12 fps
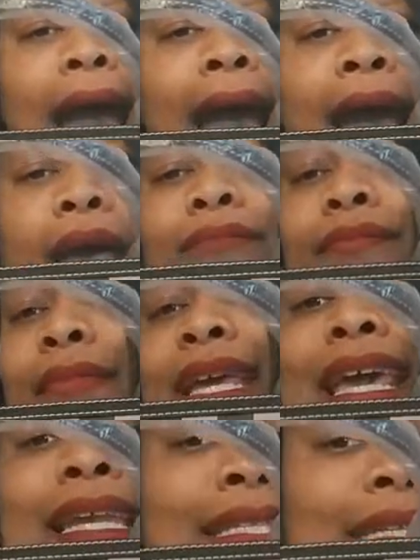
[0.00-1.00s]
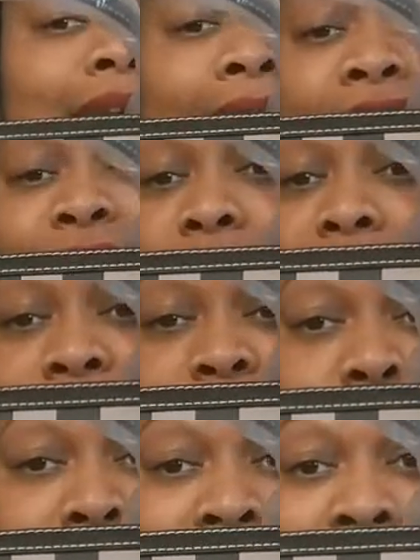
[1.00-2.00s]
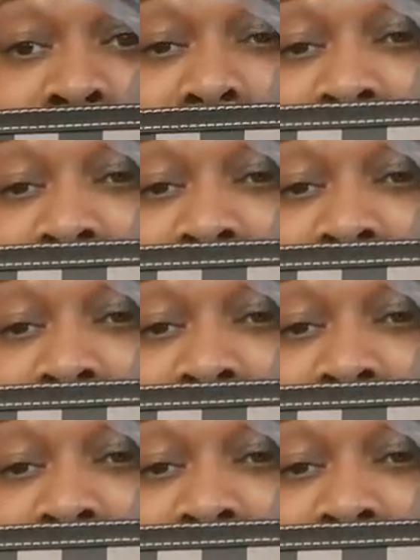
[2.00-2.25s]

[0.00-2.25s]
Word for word: I it is not for everybody.